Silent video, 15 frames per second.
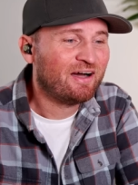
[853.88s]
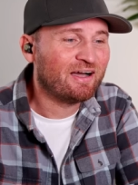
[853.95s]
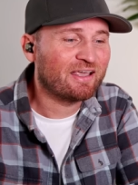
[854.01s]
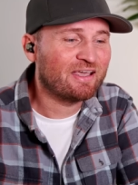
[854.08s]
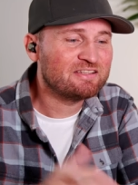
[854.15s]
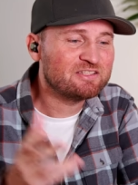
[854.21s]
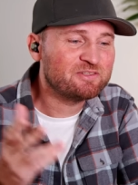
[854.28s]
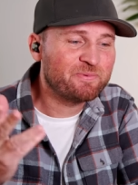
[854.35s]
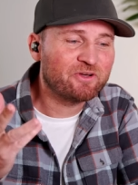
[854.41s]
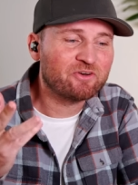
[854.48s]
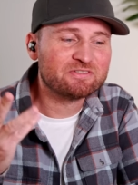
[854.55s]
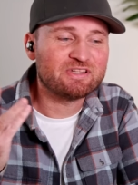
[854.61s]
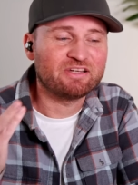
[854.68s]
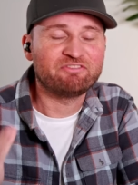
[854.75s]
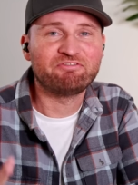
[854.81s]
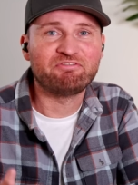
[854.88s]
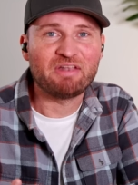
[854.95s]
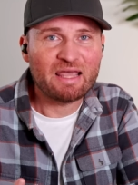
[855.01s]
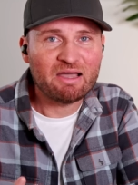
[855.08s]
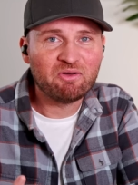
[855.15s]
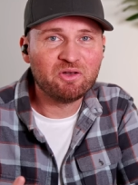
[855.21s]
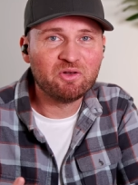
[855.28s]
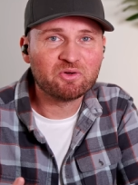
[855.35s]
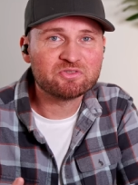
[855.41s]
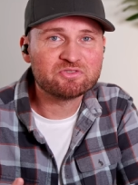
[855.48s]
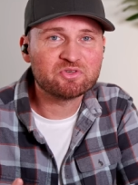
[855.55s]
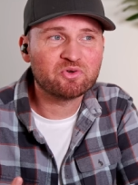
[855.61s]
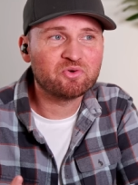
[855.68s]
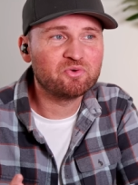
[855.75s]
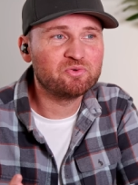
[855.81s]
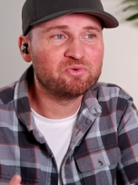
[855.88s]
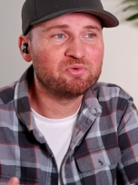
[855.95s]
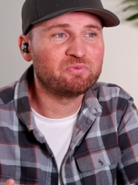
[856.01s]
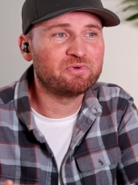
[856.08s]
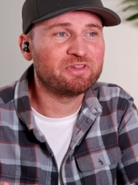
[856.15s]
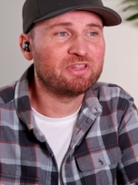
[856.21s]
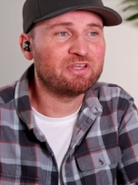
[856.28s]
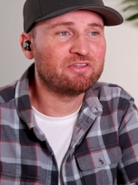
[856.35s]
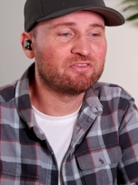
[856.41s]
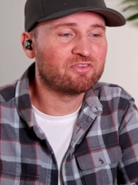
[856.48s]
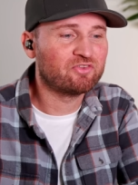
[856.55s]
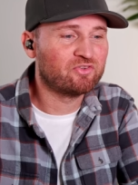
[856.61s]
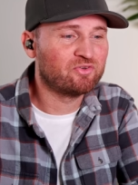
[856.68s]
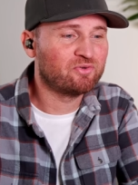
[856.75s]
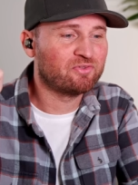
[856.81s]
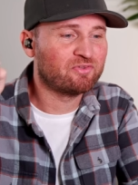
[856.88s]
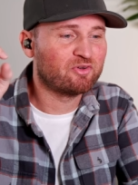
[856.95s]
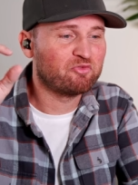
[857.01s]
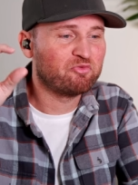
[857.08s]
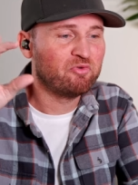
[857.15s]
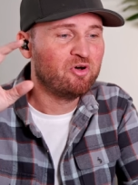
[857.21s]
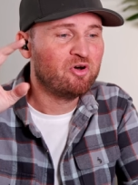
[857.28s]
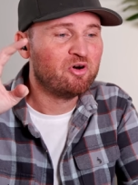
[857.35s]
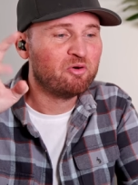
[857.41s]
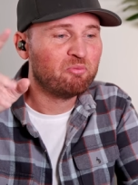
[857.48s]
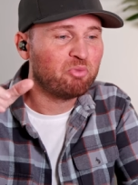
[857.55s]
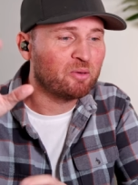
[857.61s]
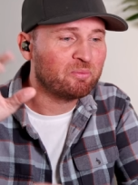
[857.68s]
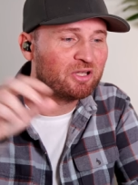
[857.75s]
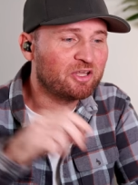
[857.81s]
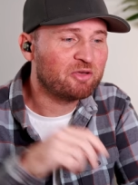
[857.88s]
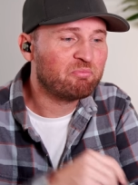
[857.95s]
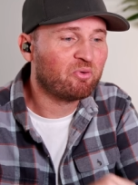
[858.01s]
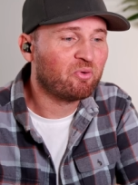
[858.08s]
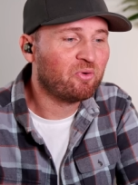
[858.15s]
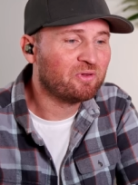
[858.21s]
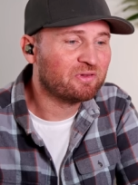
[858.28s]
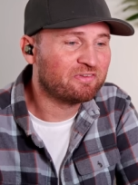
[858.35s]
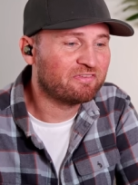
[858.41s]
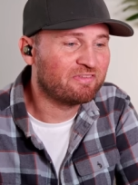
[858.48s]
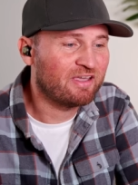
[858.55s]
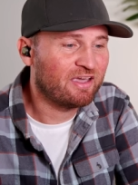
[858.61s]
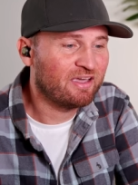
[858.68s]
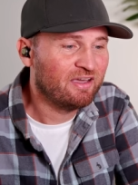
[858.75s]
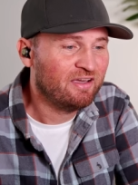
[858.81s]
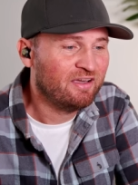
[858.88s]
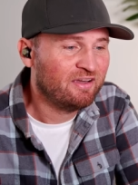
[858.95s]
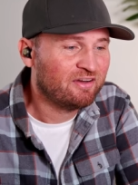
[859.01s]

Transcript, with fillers: I guess it's because yeah. that flower looks so cool with these two sort of bubbly balls there.